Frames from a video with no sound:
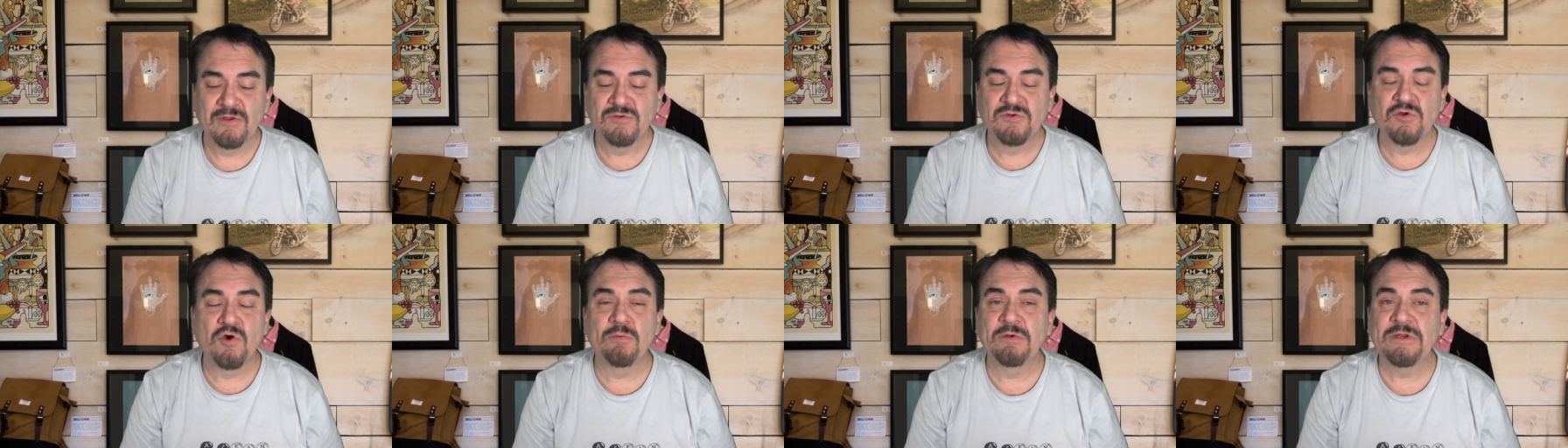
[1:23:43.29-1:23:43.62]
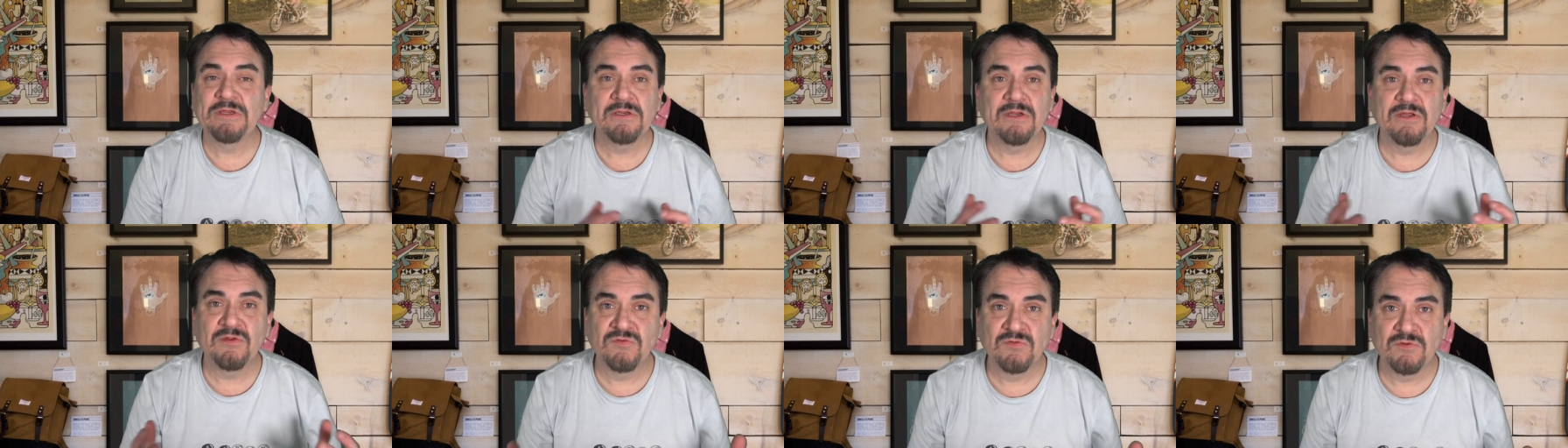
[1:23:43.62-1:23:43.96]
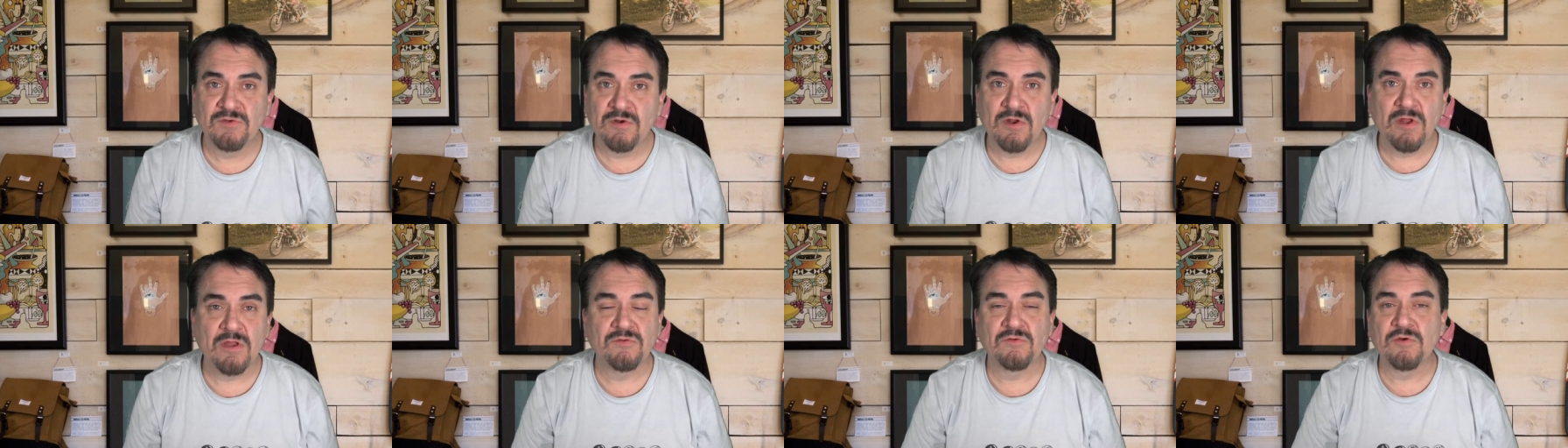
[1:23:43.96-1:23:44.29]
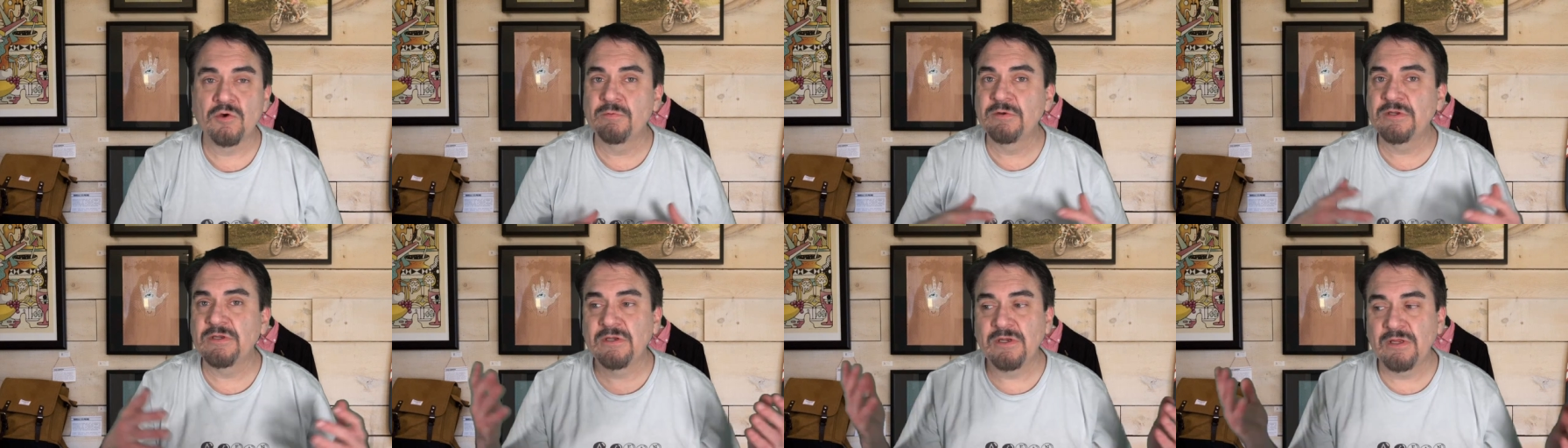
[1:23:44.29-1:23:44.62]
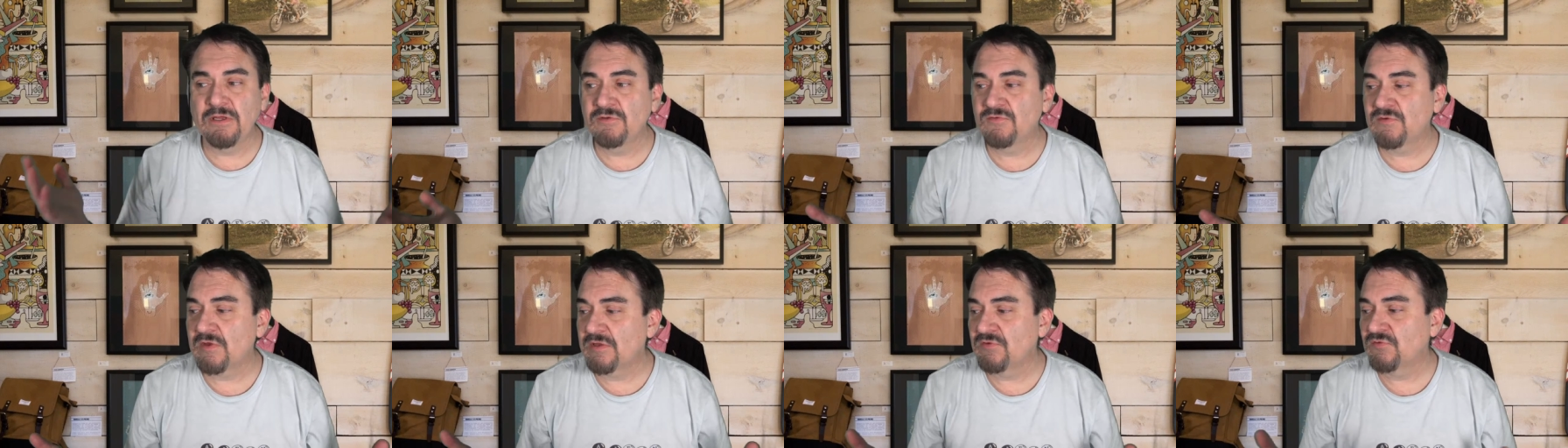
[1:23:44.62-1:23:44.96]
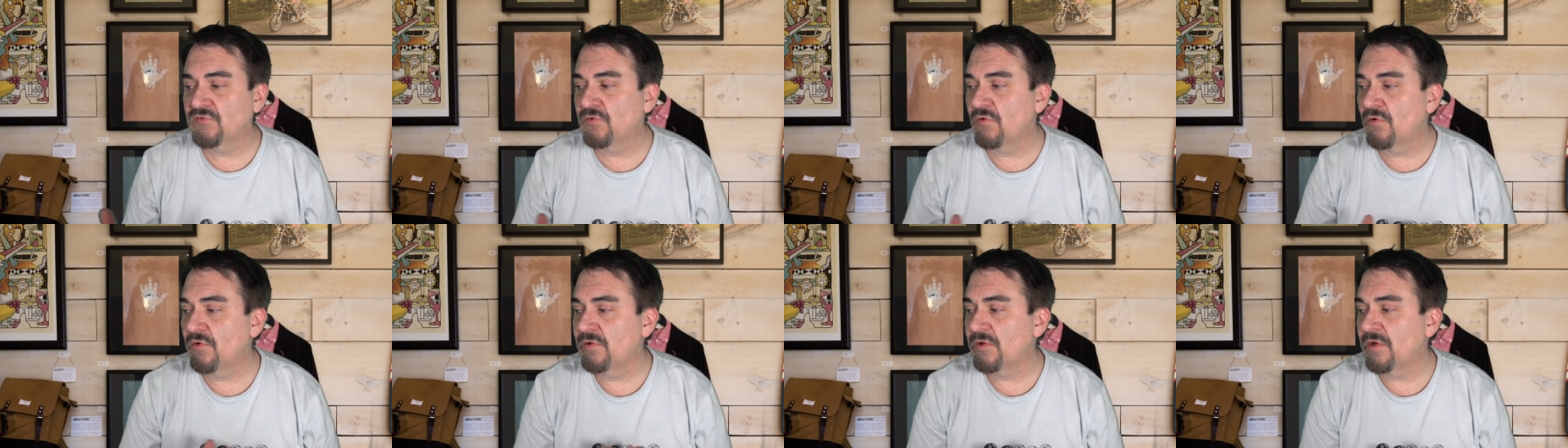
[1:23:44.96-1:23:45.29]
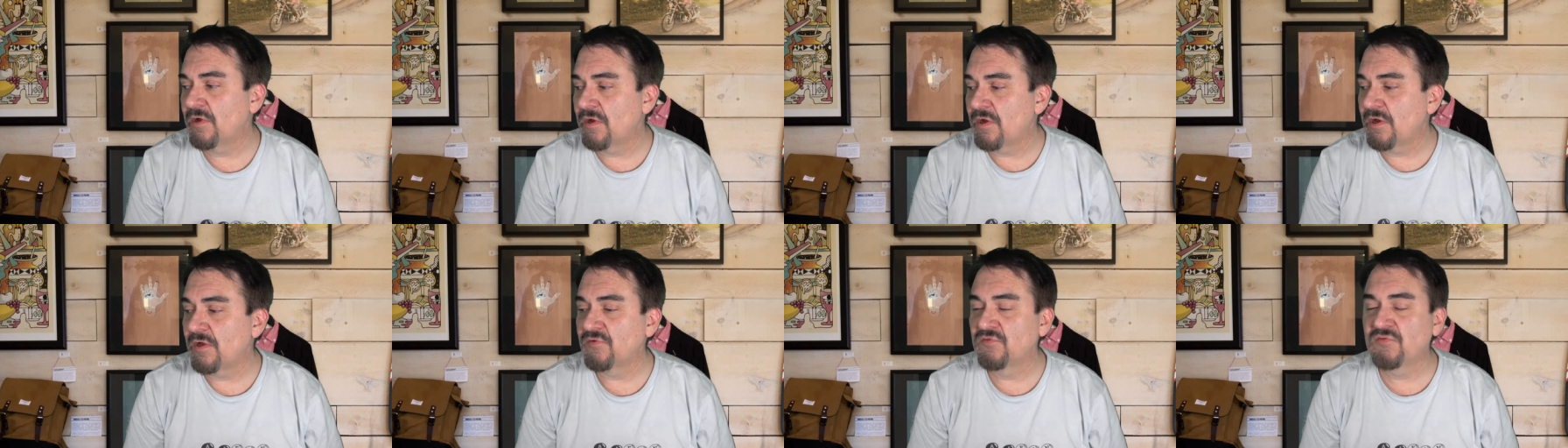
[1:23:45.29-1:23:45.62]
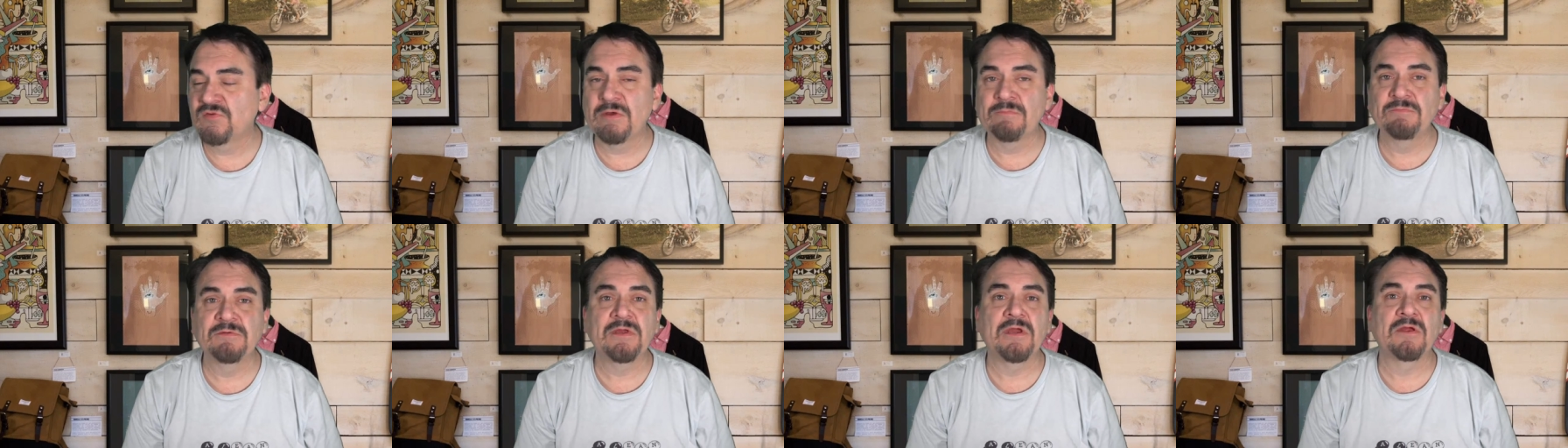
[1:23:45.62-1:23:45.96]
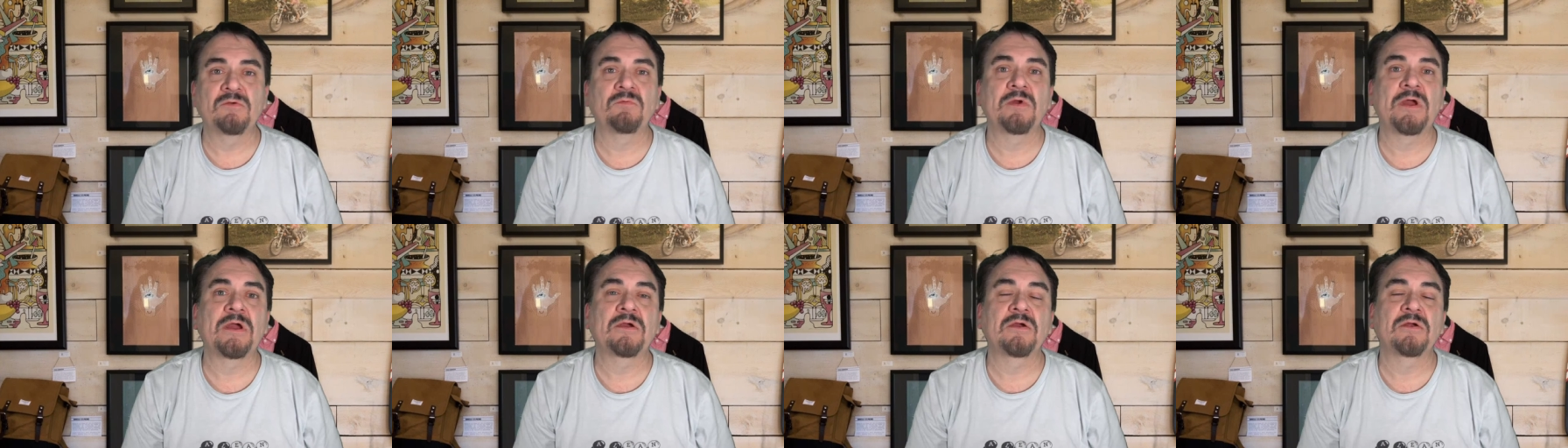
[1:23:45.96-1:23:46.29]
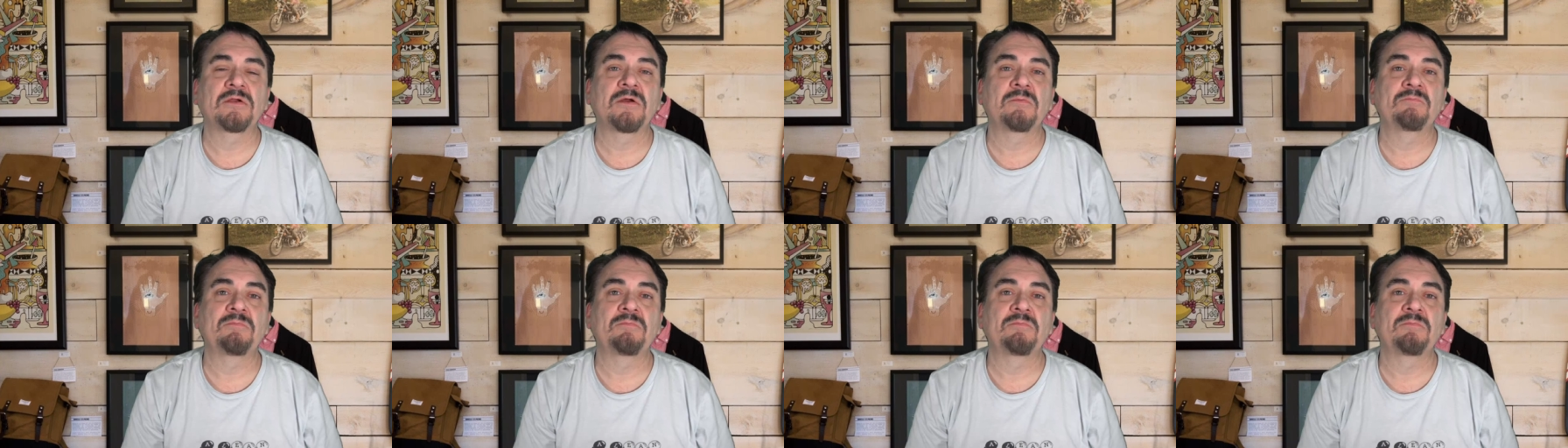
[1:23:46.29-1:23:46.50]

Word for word: Nobody needs it at all. Nobody needs. I sold a 78 record,